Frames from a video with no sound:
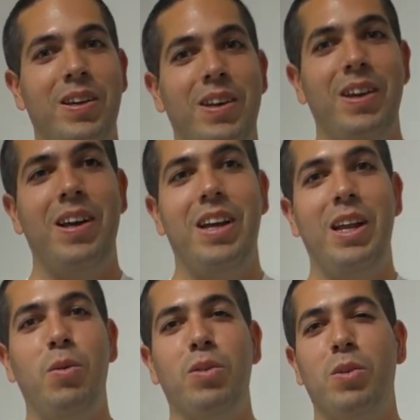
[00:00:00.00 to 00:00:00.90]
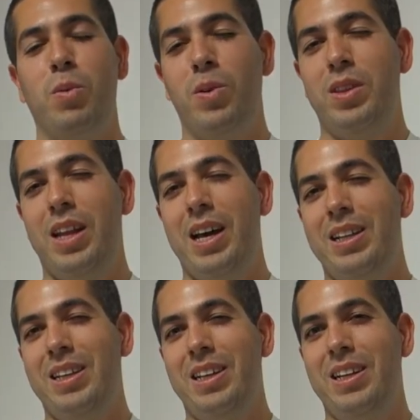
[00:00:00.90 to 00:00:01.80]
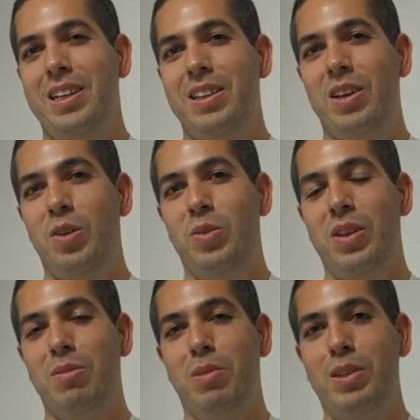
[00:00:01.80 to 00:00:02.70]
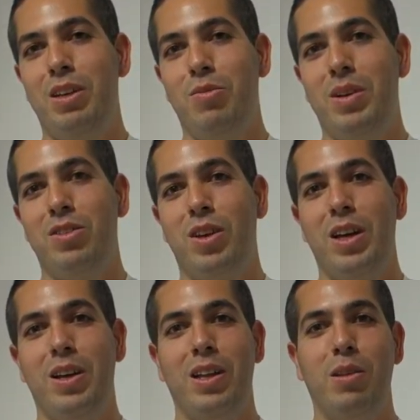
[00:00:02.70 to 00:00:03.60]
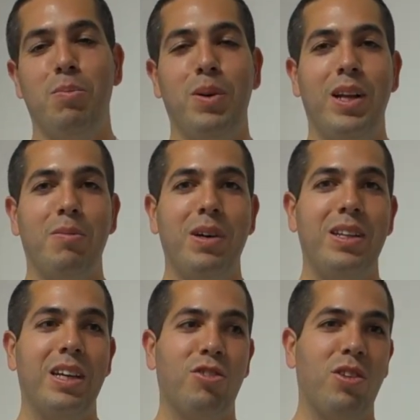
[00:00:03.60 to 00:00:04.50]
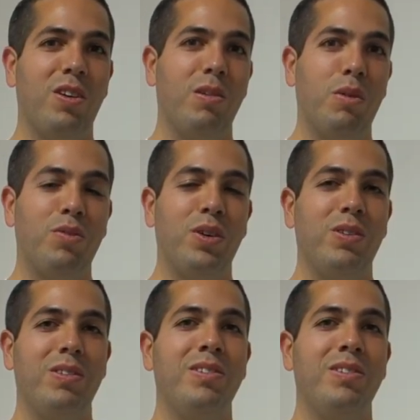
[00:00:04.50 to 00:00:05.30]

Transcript: I know. And it was a word that I did that you didn't believe me, so I had to pull out my dictionary and my phone.